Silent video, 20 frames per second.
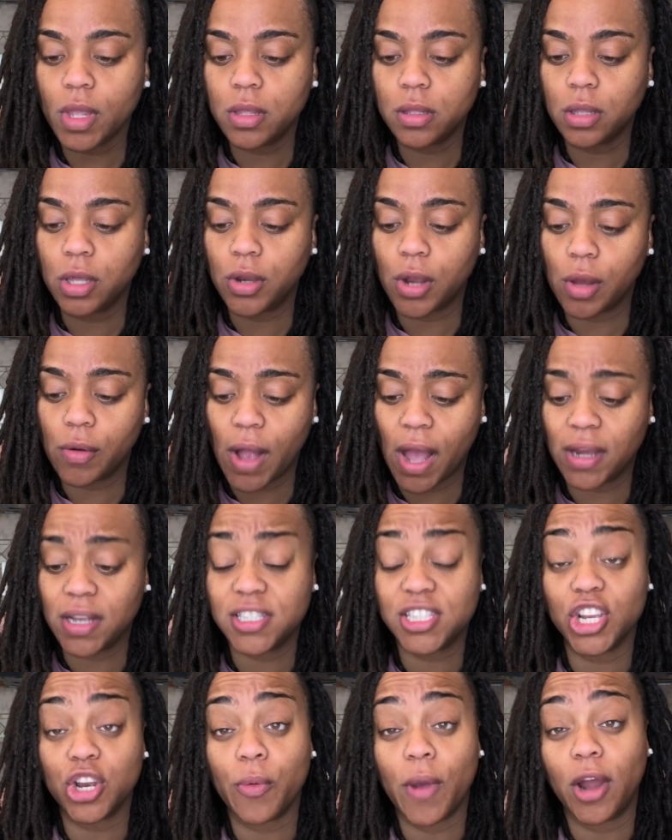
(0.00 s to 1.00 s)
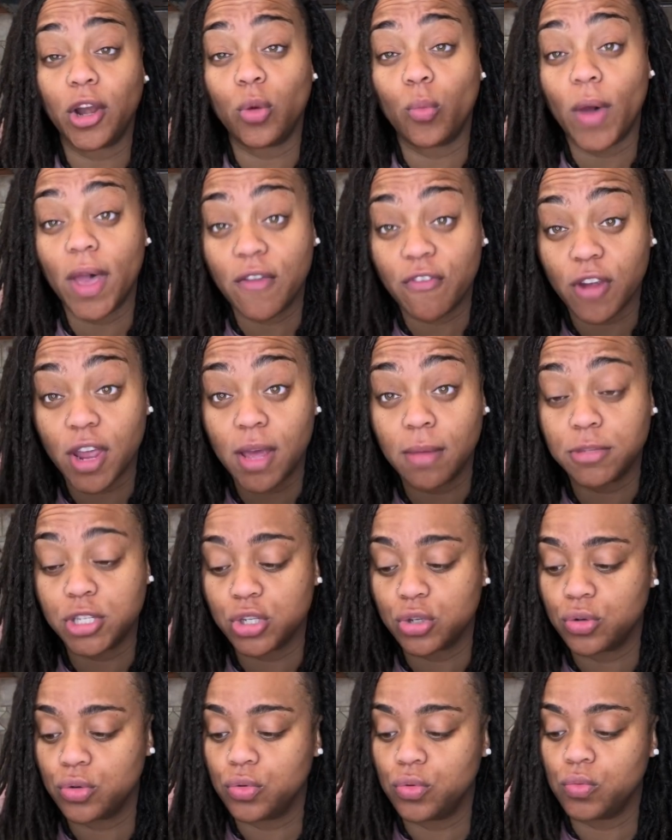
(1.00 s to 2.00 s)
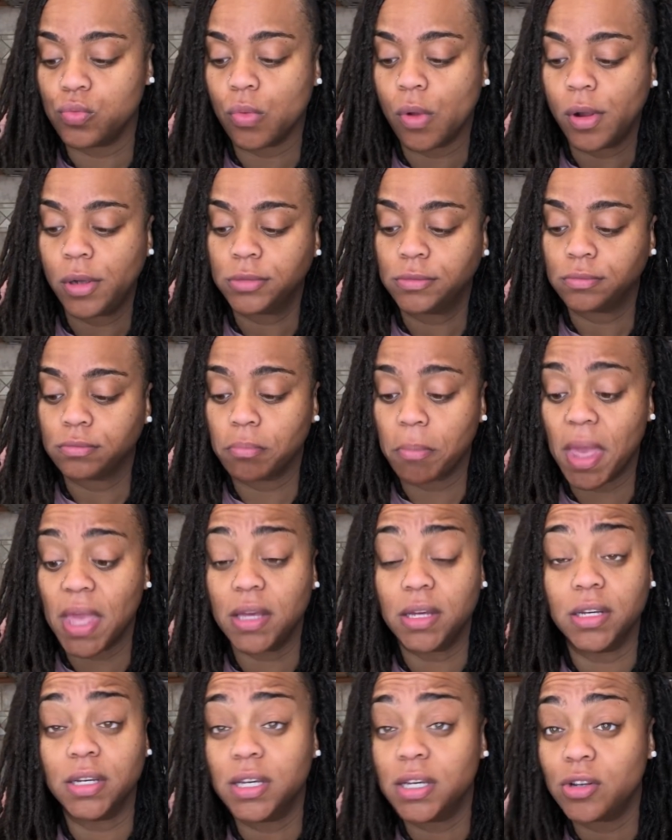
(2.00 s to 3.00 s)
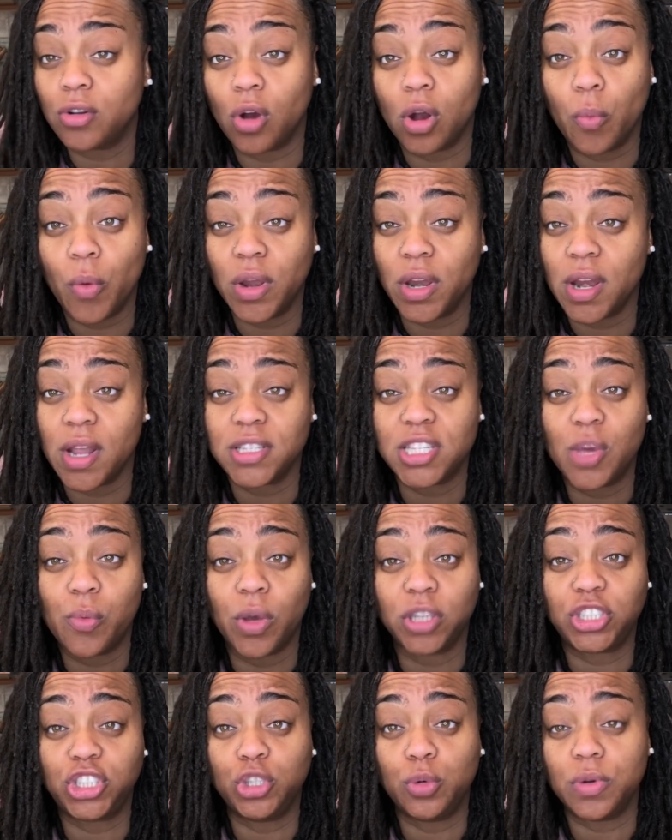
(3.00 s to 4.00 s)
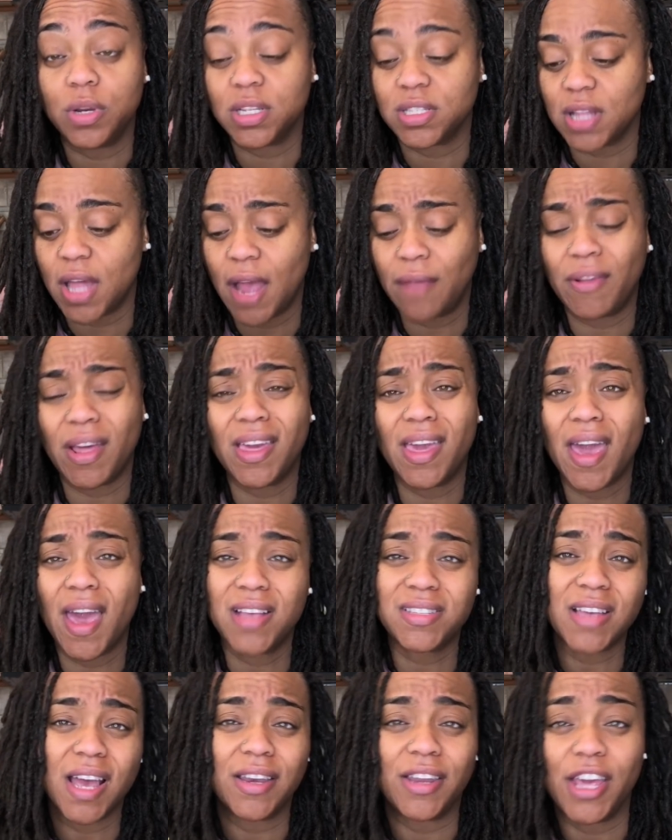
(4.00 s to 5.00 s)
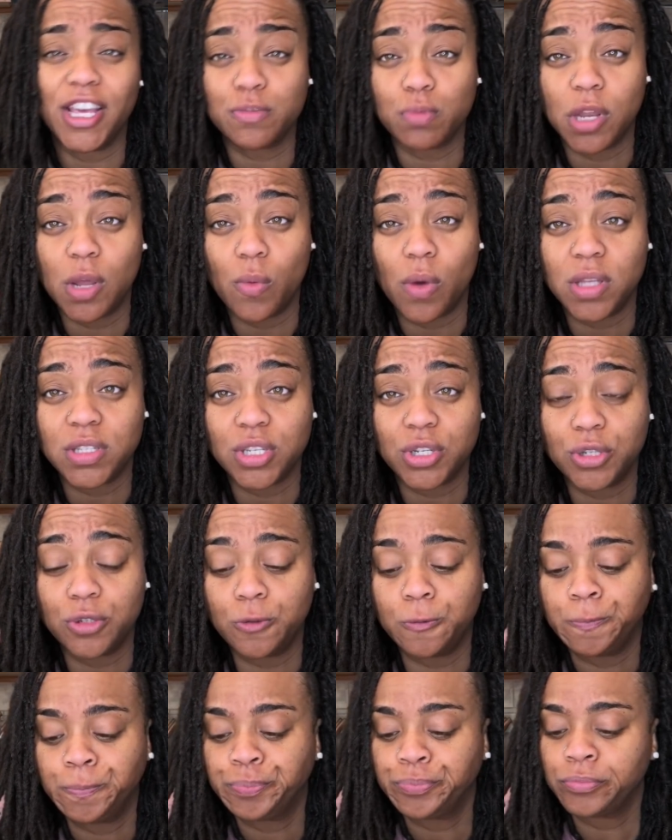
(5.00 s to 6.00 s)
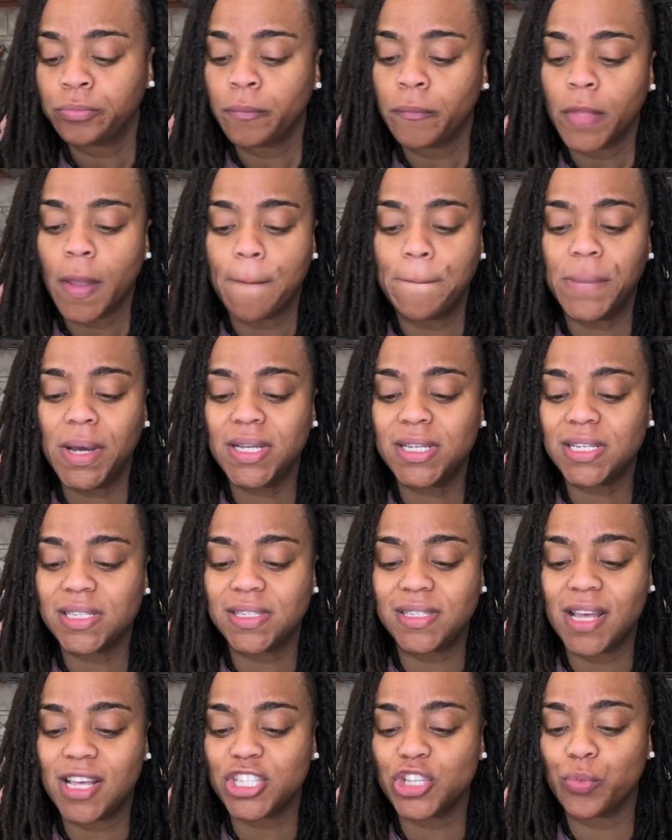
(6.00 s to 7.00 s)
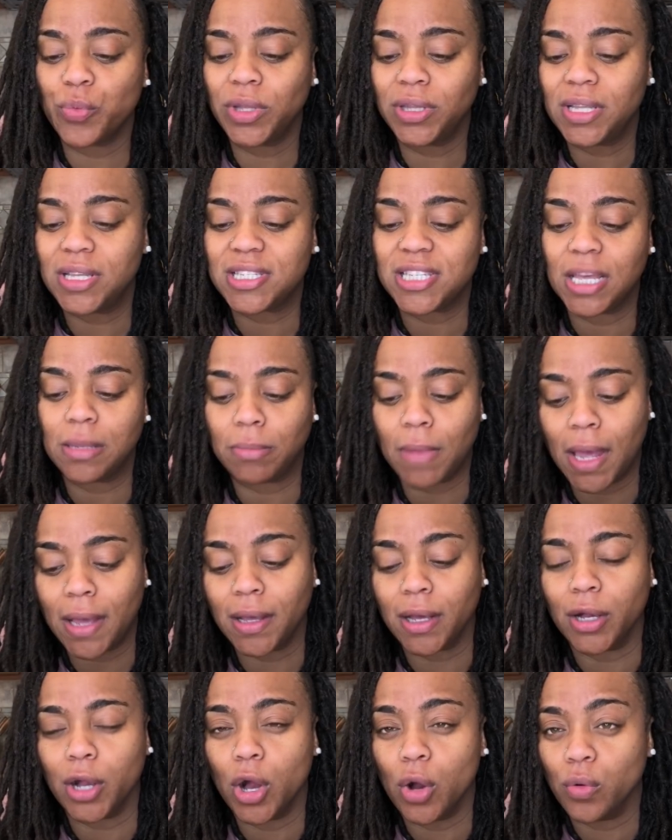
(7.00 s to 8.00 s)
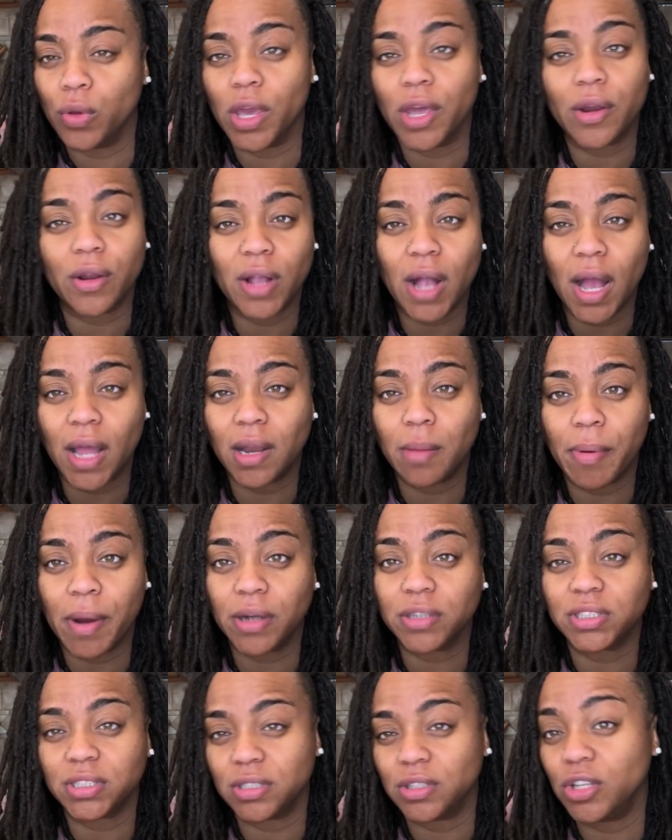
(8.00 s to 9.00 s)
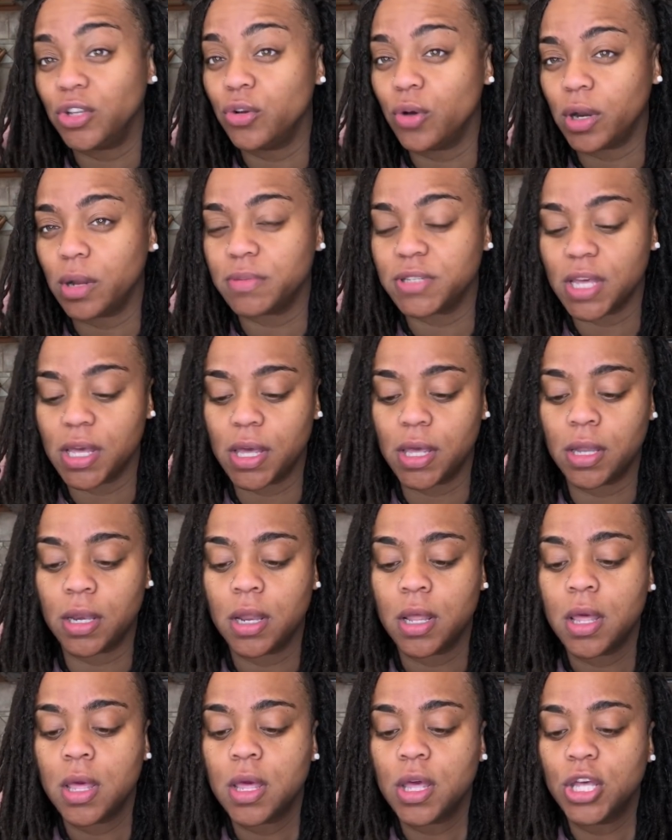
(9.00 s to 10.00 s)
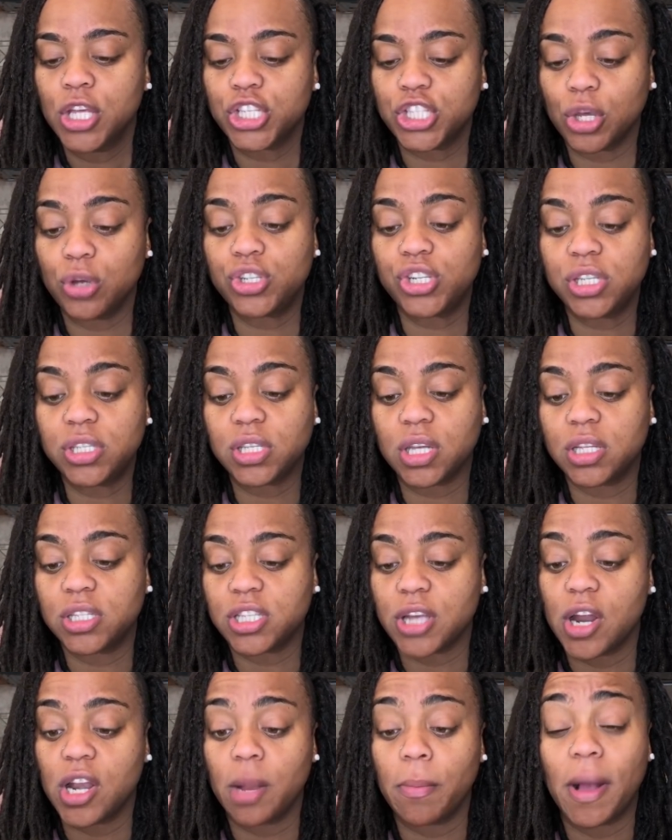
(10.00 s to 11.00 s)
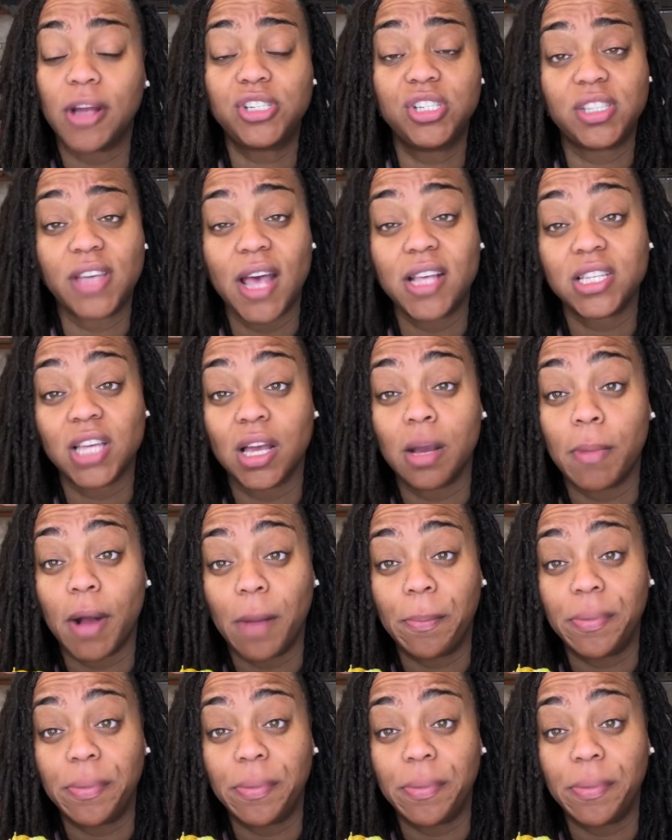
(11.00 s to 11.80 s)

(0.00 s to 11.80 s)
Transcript: kind of sit around and wait for him to make good on what it is he wants to do with his life. Like, he has ideas what he wants to do, but just doesn't really seem like a go-getter kind of person. You know what I'm saying? So she's concerned about, she's asking about